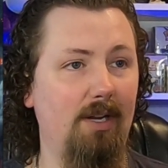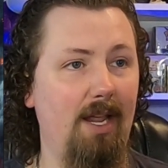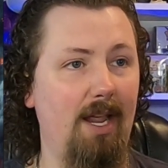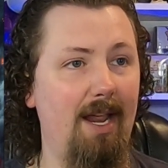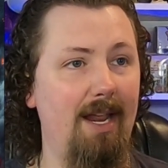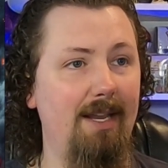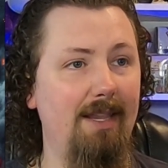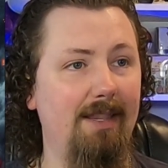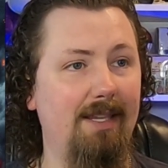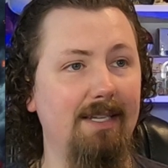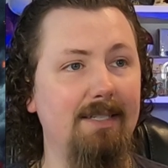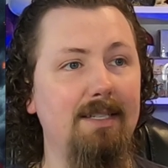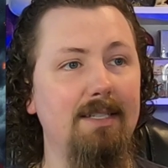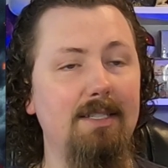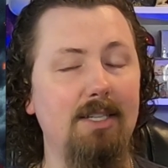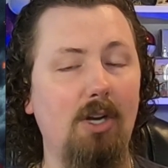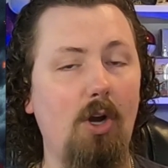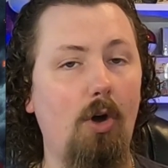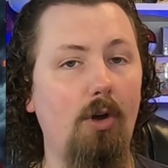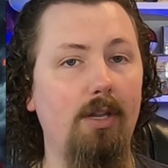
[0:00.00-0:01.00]
And this is
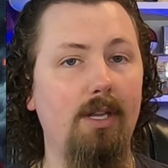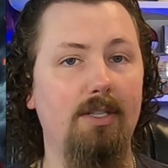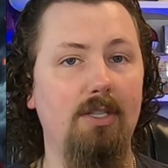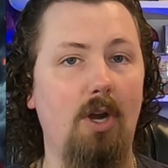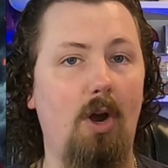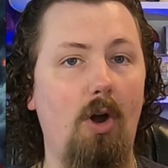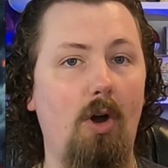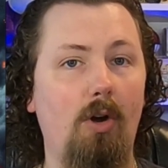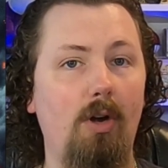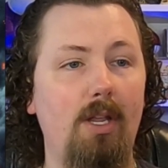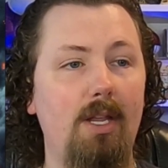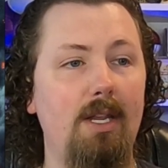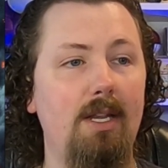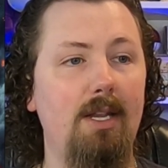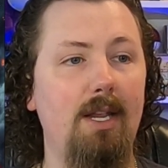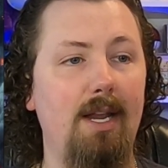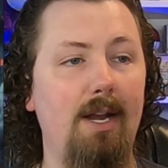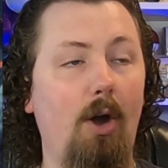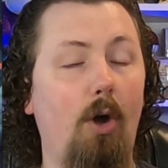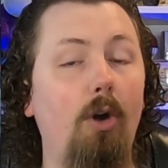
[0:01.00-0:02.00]
a card that's already
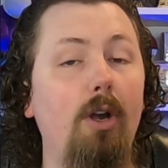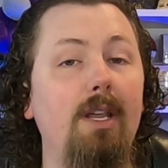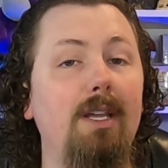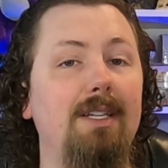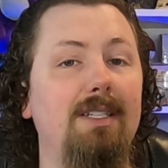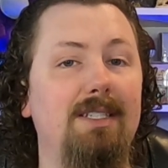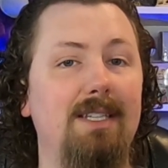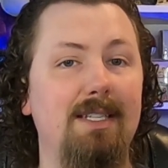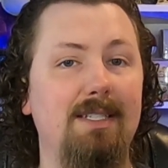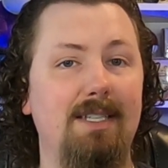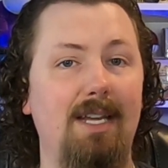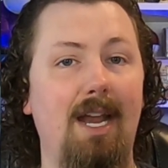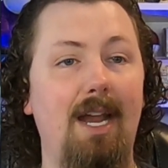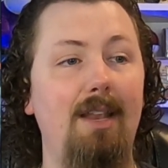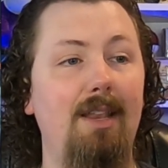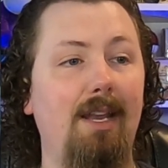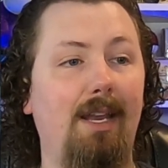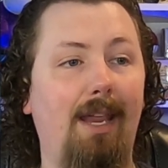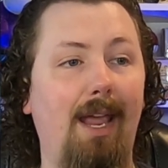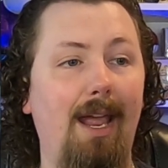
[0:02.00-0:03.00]
exists
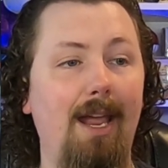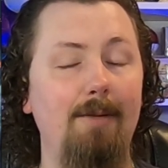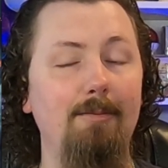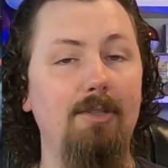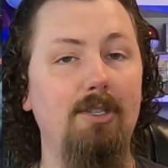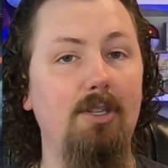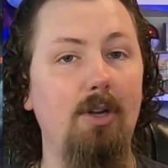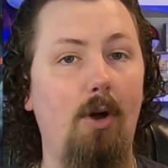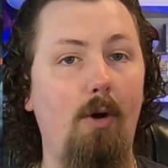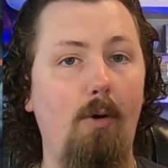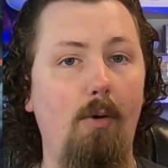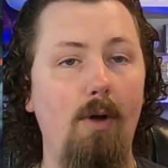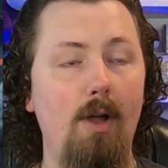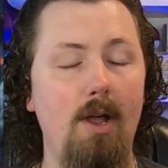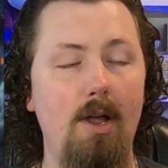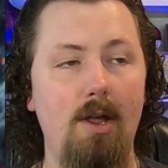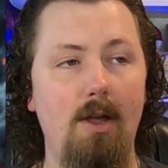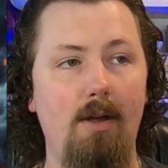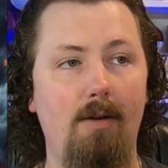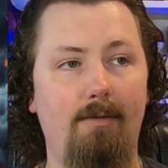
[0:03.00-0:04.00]
in the game. So
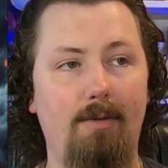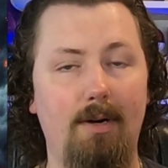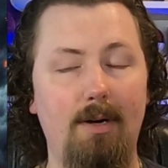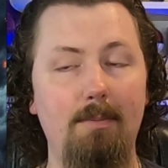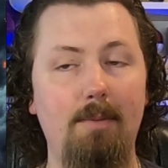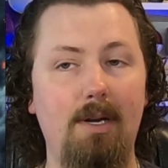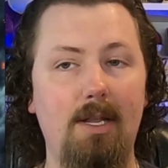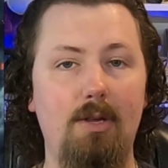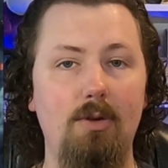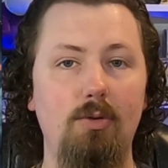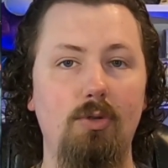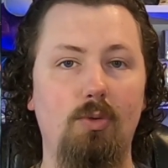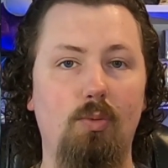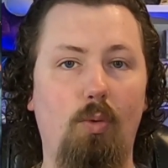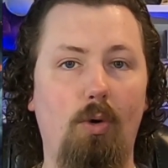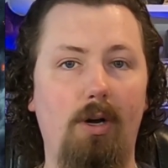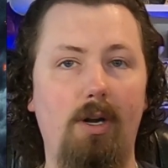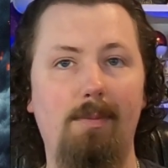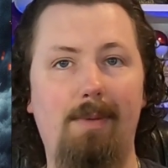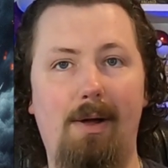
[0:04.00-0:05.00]
for anybody who's
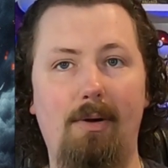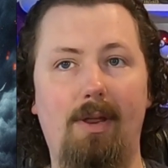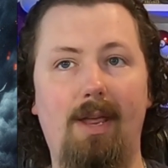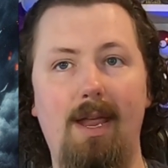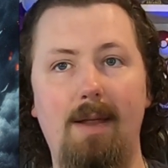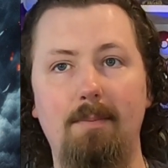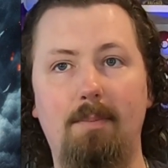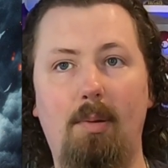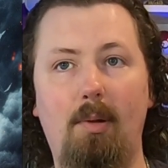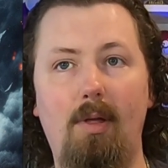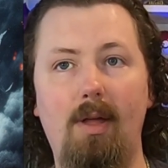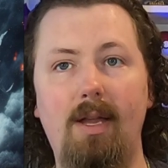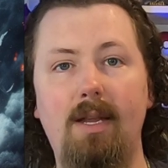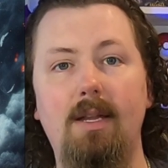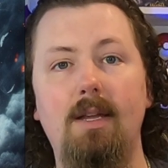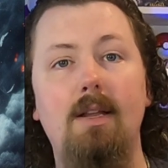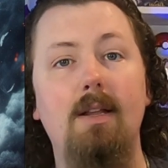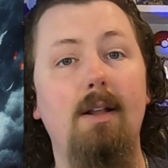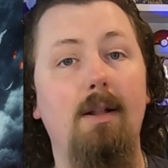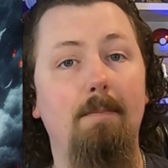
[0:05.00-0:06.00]
worried about
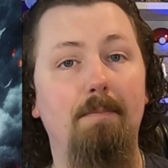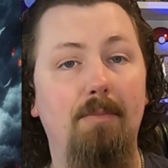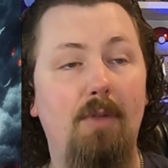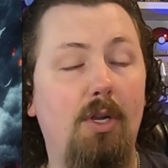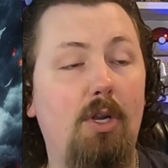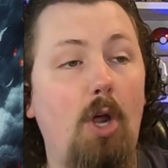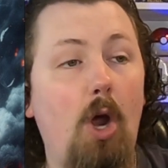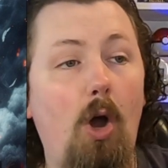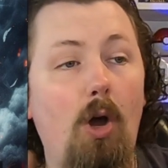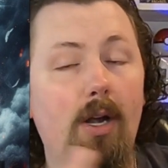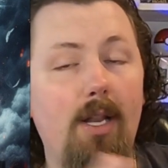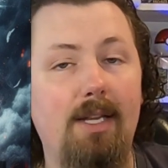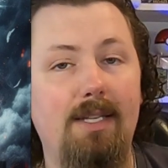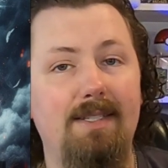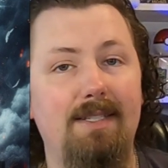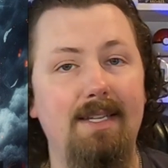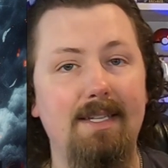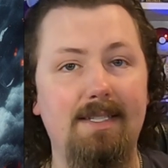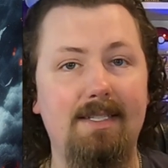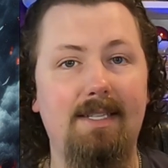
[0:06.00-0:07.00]
gameplay, the card
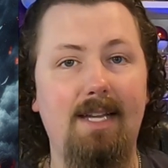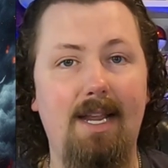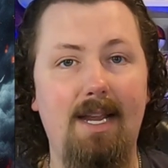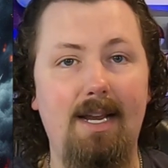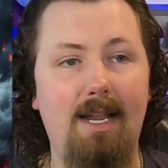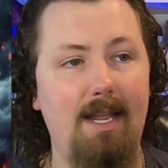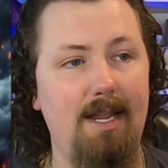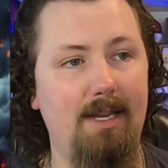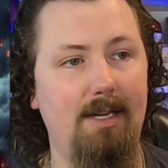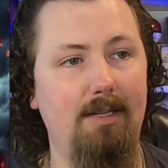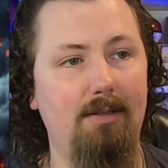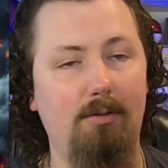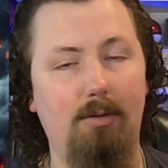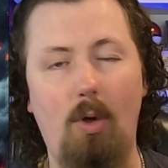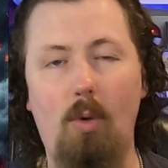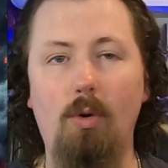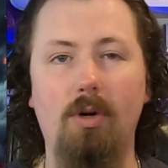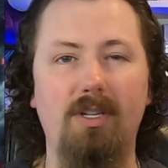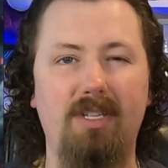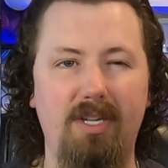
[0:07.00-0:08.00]
exists in a
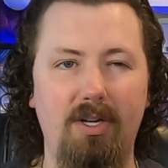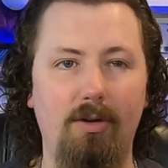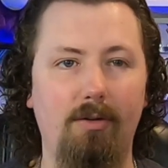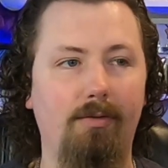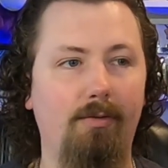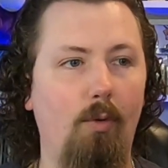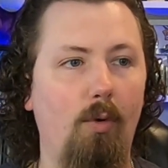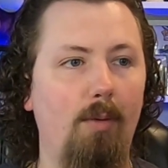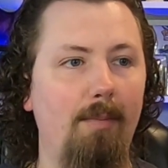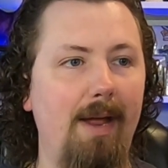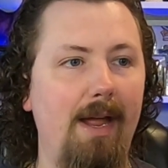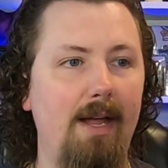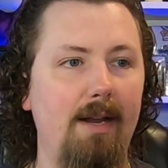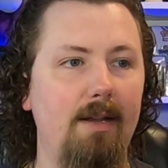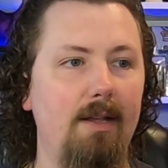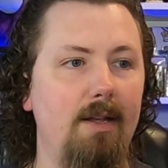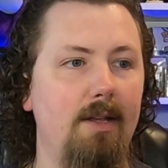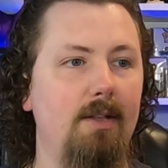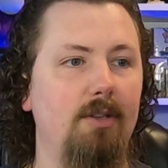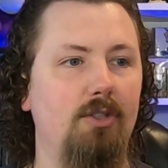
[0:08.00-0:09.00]
lower tier format,
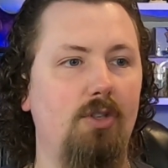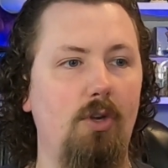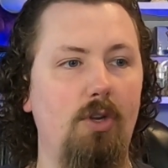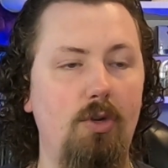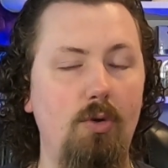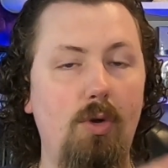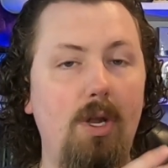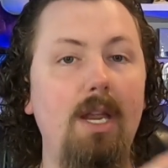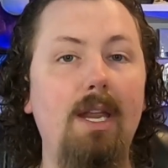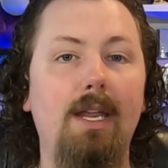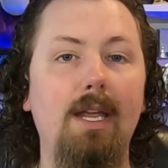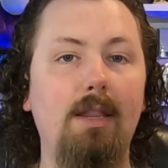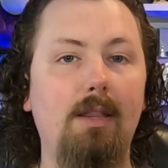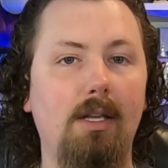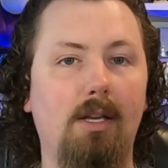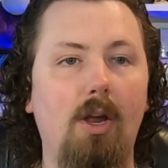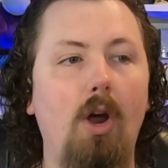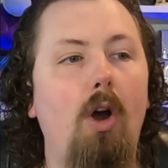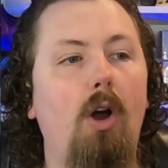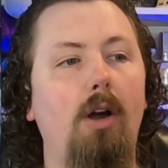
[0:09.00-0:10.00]
so you can get the
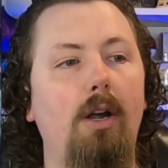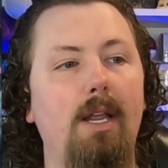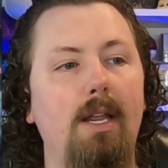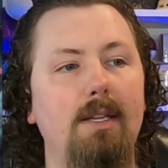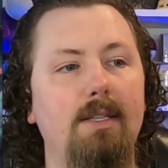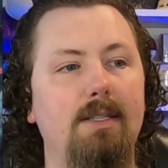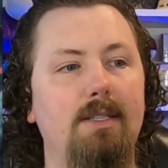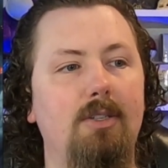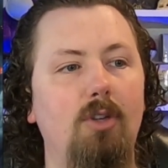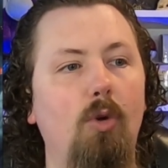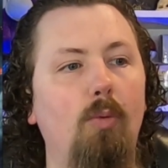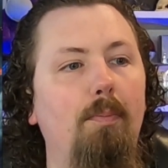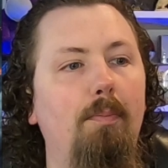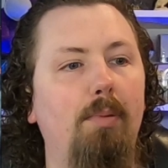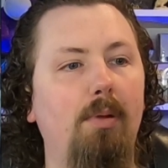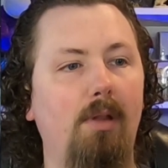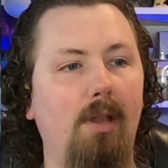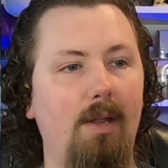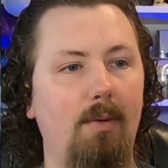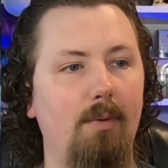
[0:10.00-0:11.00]
card and still
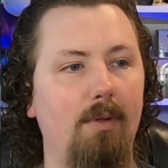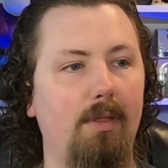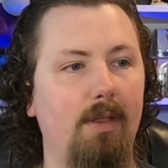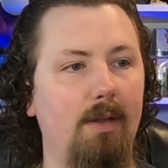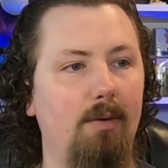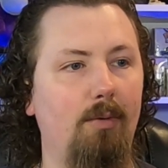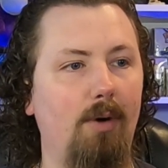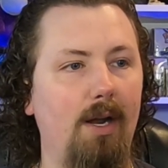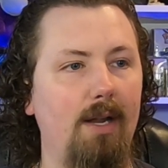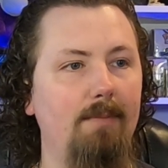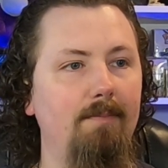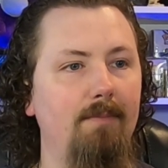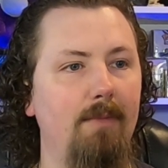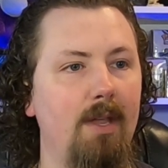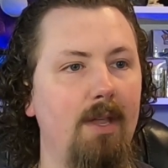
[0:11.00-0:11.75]
play with it, right?